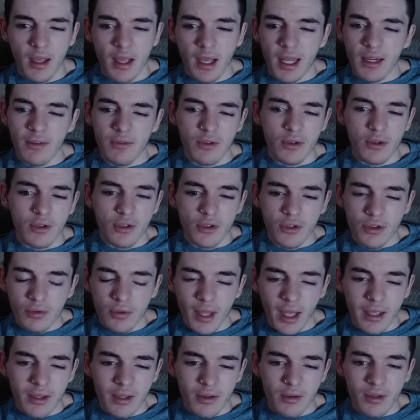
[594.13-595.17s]
If you can do
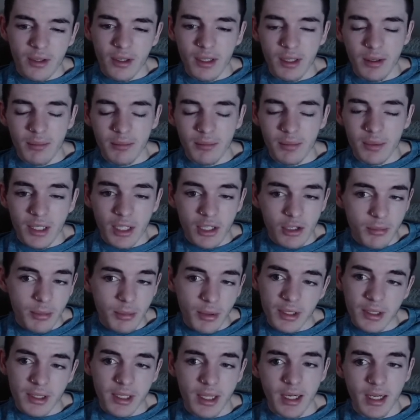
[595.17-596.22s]
that, you can continue
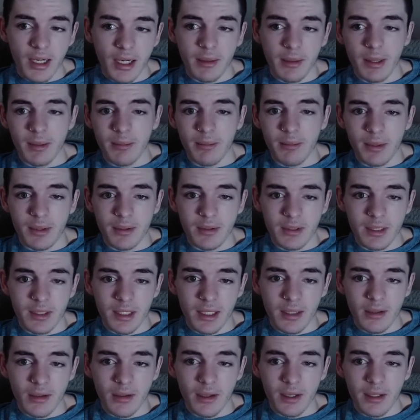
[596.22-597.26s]
building that up and build
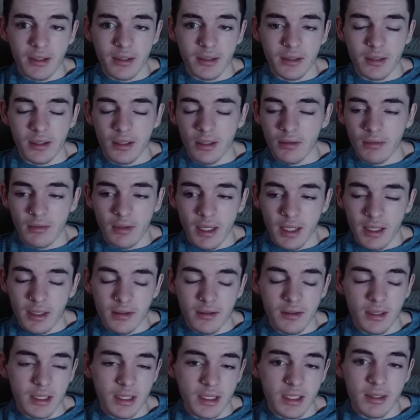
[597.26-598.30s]
a lot, a
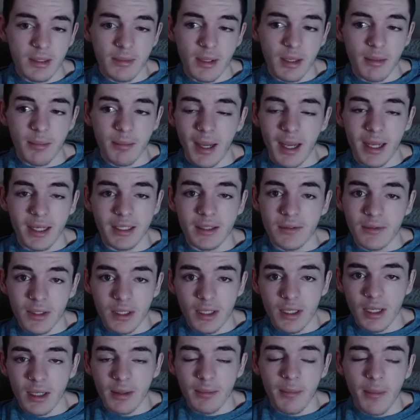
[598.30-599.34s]
decent amount of passive
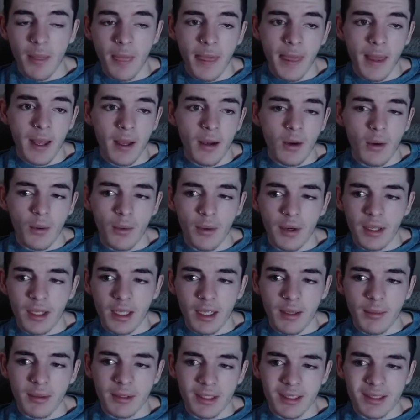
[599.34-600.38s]
income or
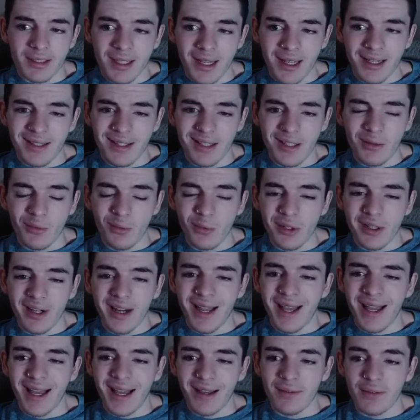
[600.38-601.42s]
income on the side that you wouldn't
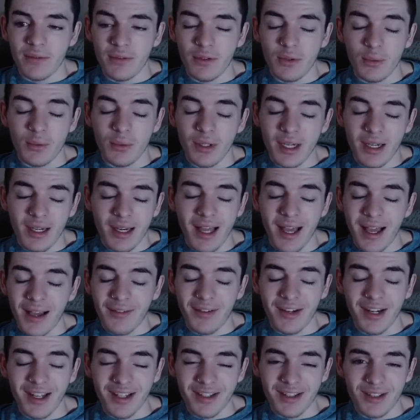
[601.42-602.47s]
have if you didn't have
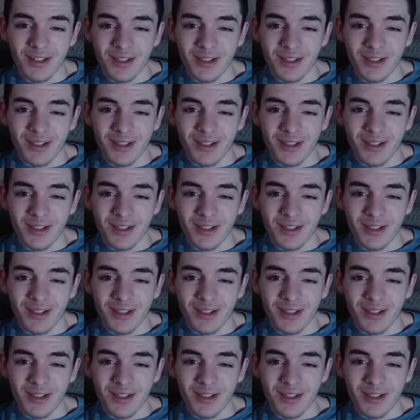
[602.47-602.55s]
an Etsy